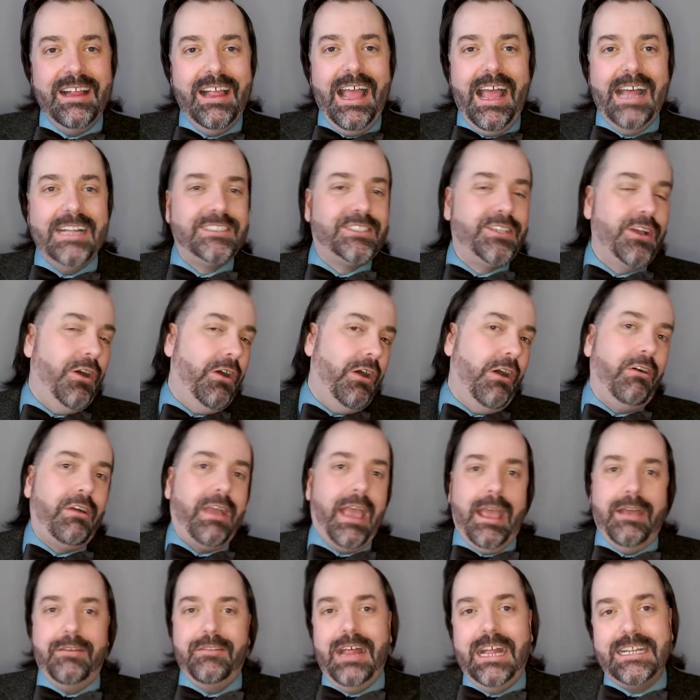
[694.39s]
And so,
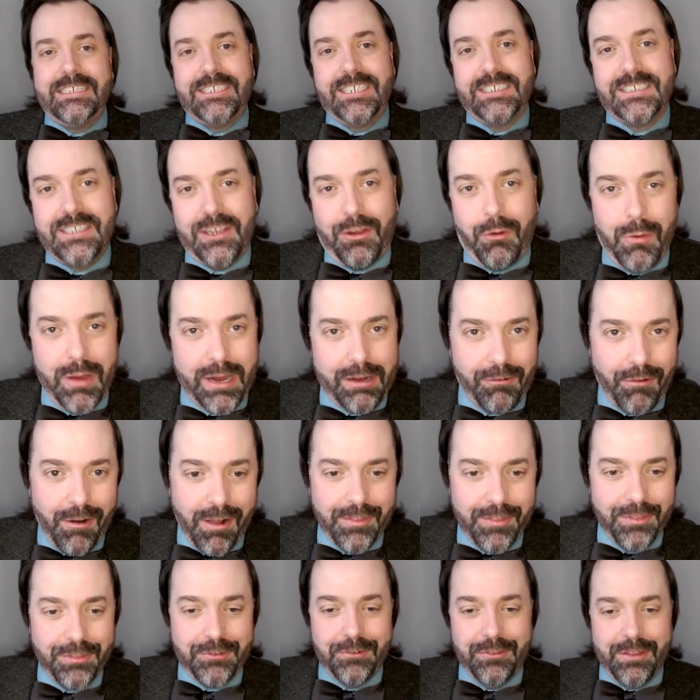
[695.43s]
okay, that's just a quick
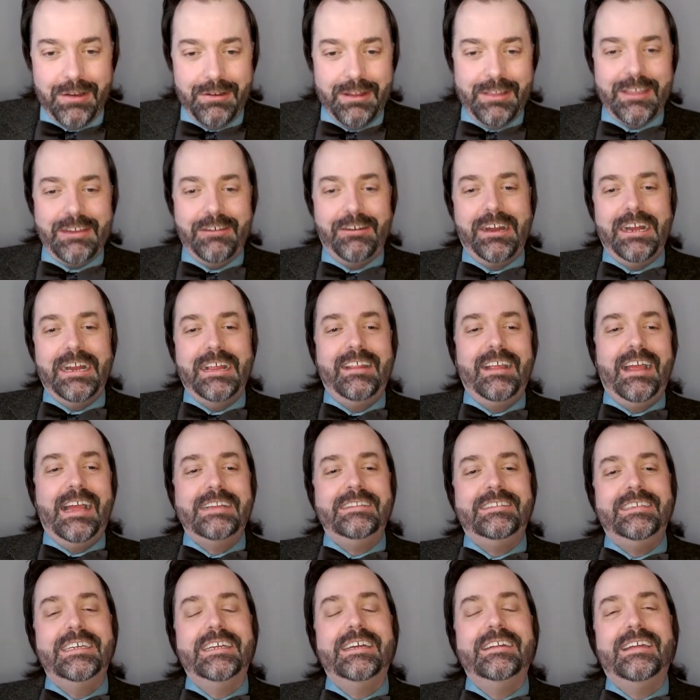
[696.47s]
run through there. I think you're getting the
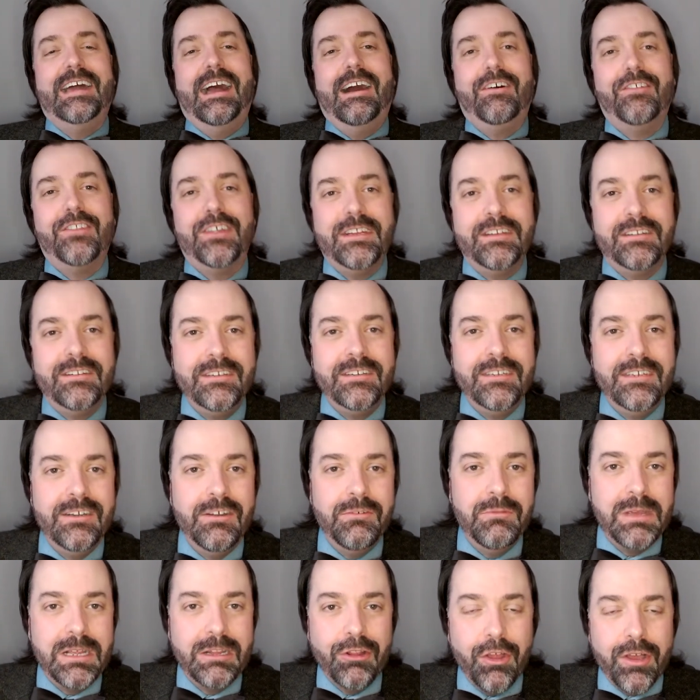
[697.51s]
idea now that, we
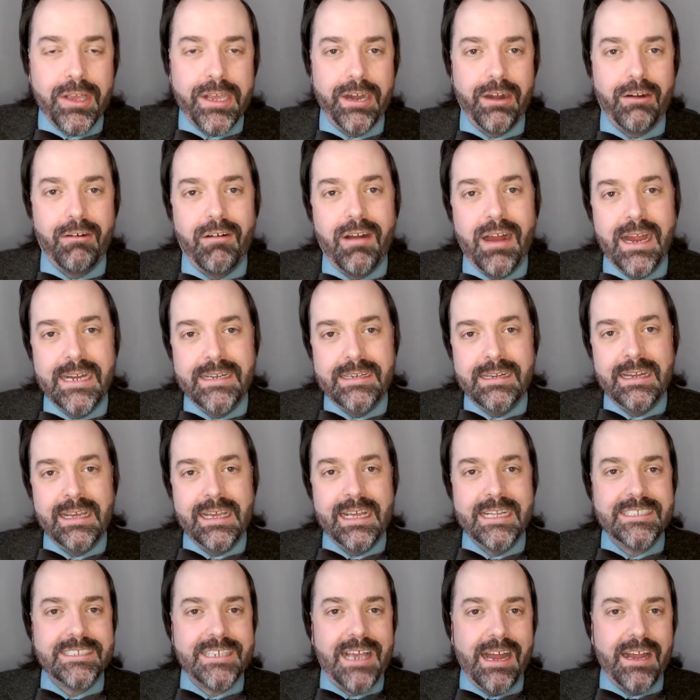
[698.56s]
can look at a right, and it
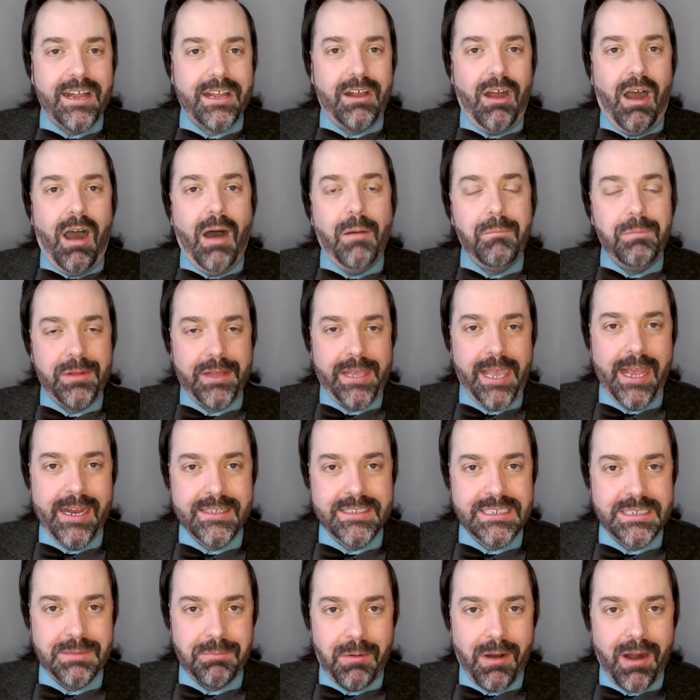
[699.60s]
gets kind of complicated
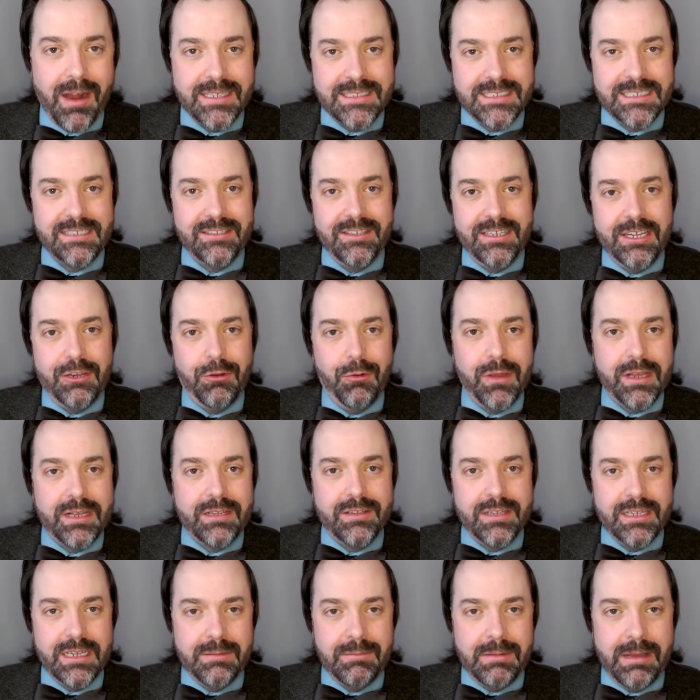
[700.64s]
surprisingly
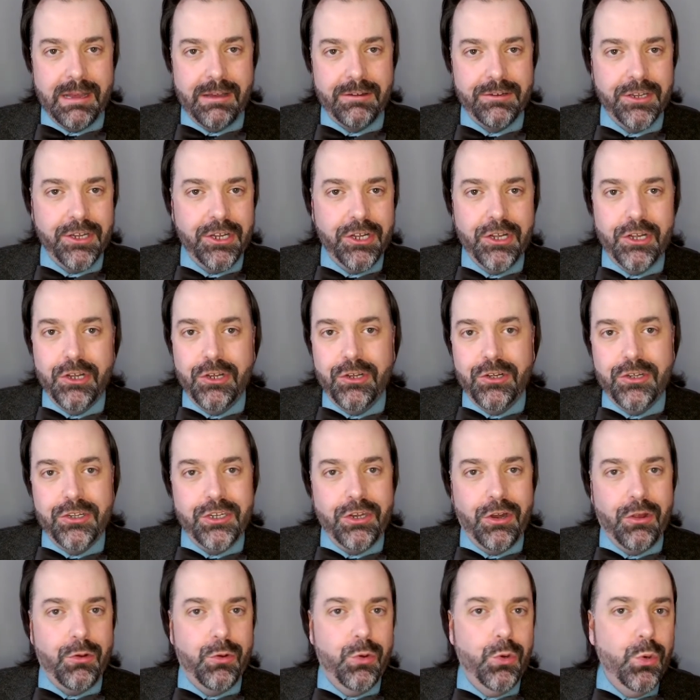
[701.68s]
quickly about,
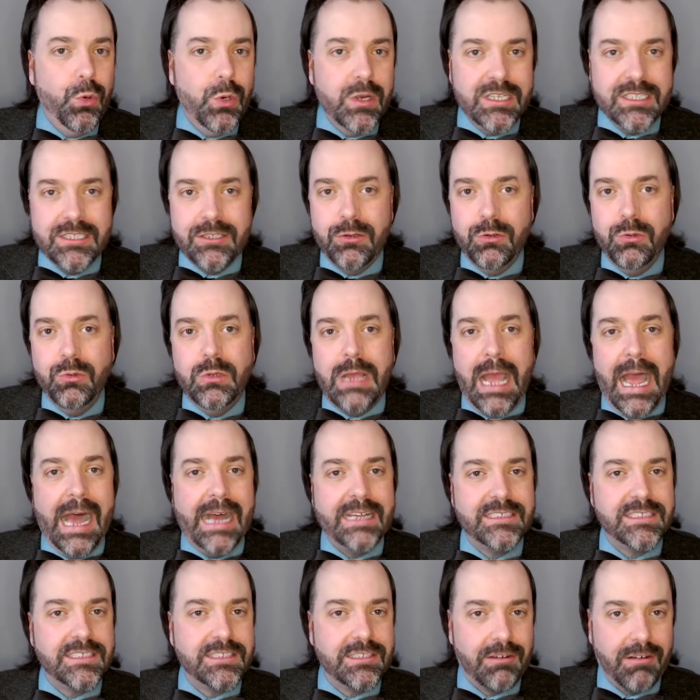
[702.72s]
who
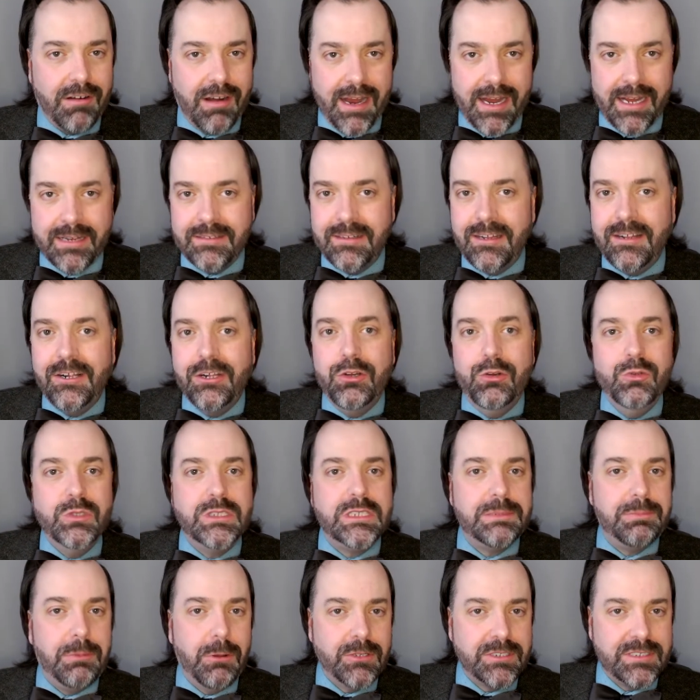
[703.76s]
has the right, who's
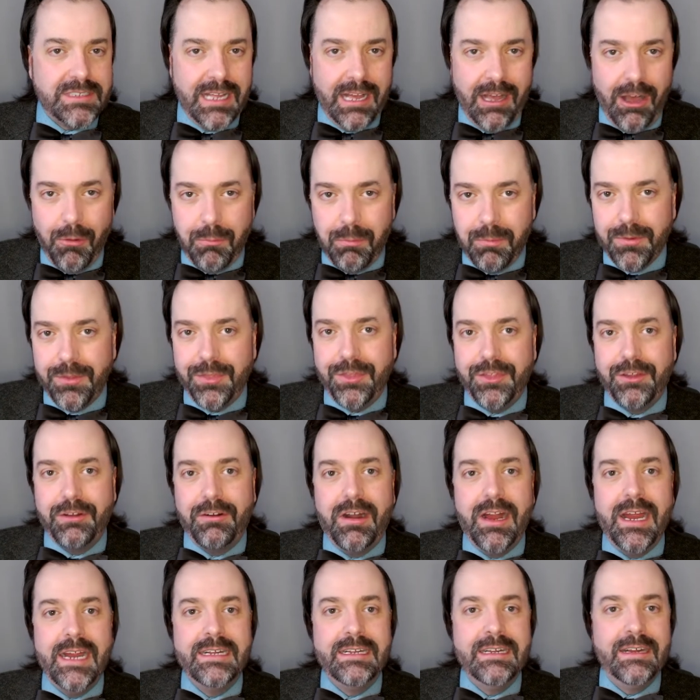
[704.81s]
supposed to help with the
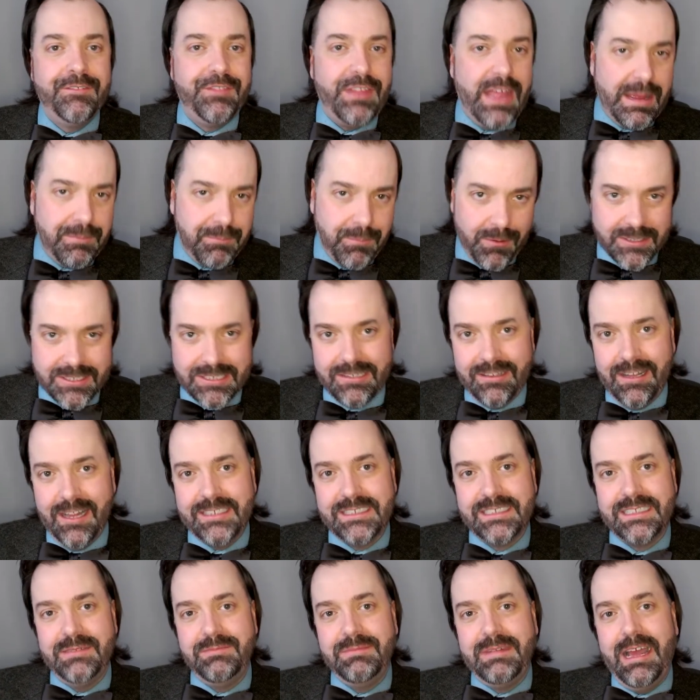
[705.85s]
right, and if that person
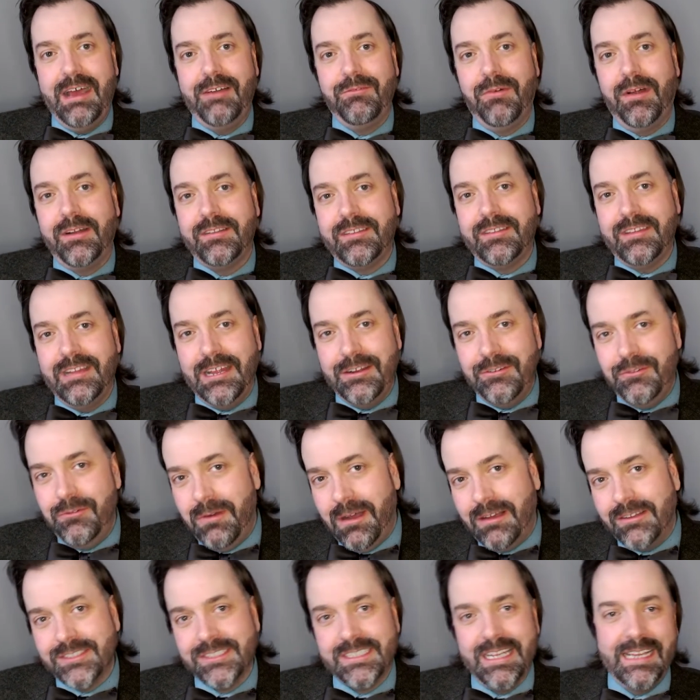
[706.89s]
lets them down, who
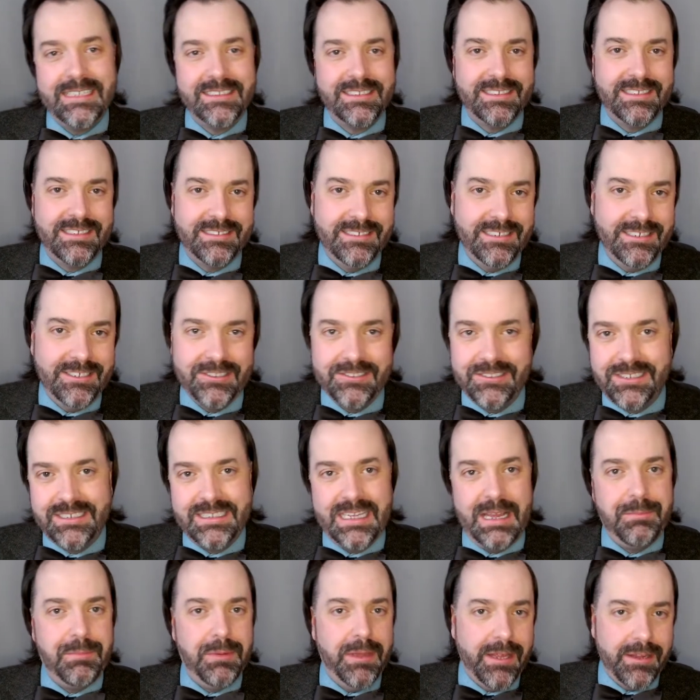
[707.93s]
else has to
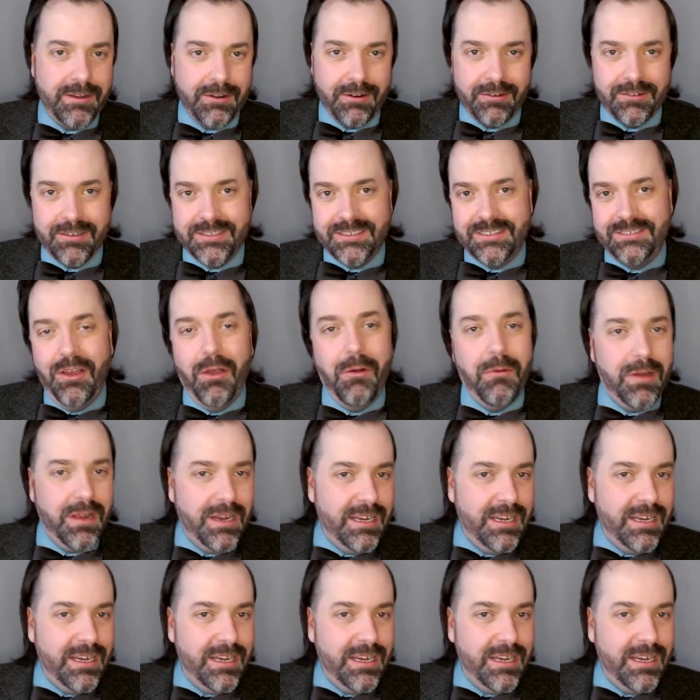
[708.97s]
step in, or does no one?